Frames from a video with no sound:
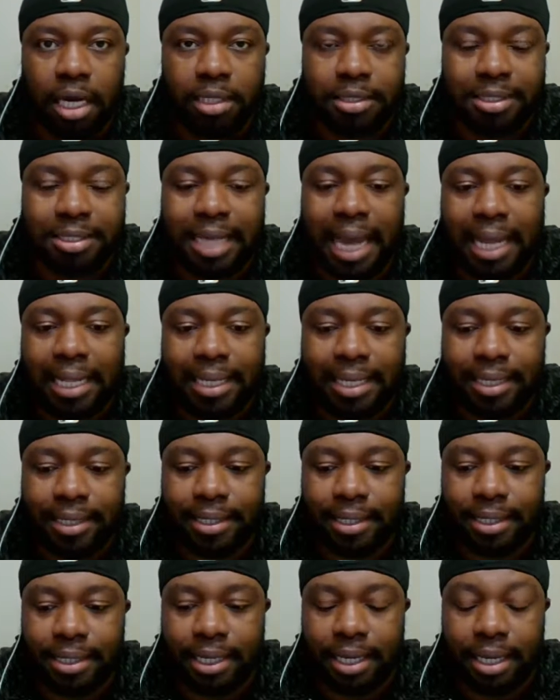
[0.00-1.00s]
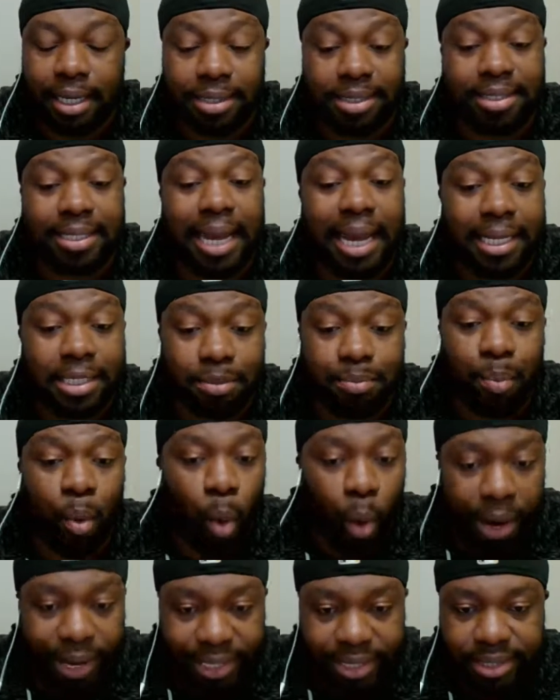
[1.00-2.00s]
solid stats,
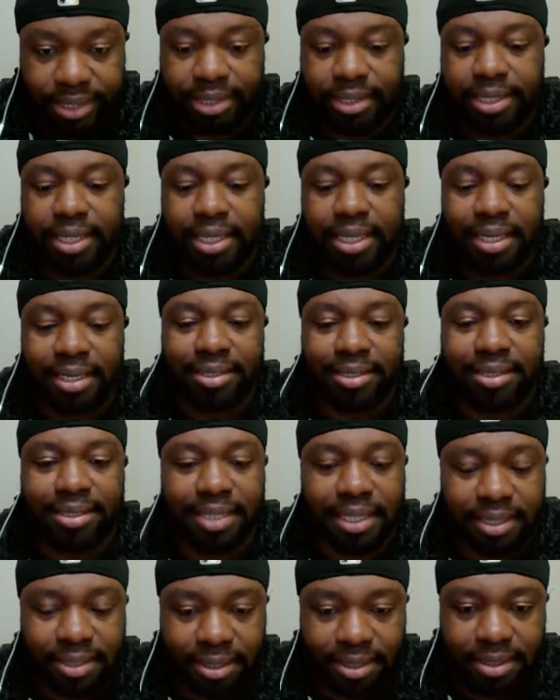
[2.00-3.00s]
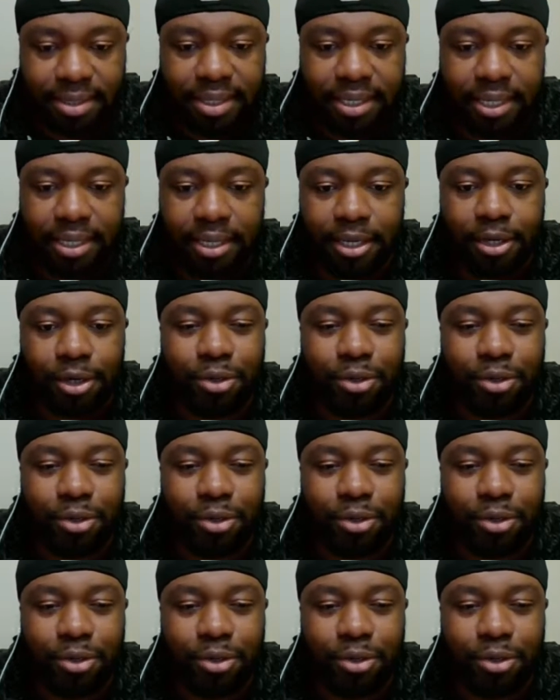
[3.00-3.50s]
points, consistency.